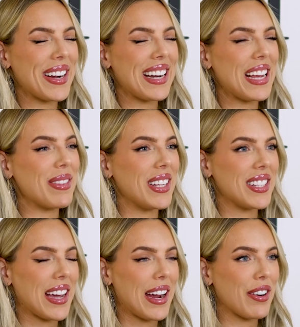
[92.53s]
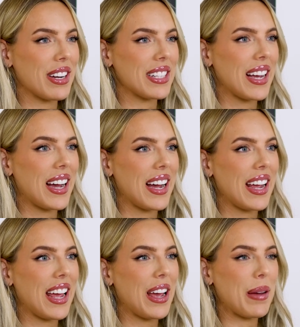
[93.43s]
my name is Carys.
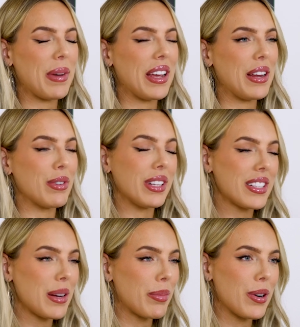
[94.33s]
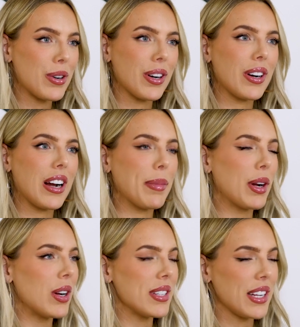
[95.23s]
I am a real estate broker. I'm a
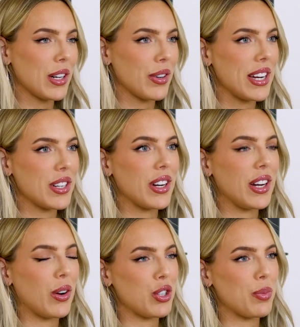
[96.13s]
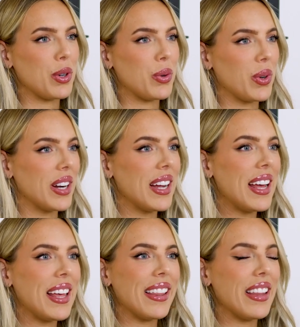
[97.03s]
content creator and entrepreneur
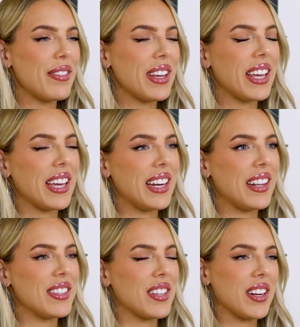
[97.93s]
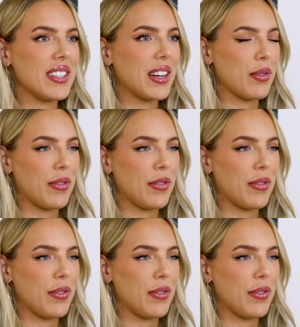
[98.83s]
living in the sunny South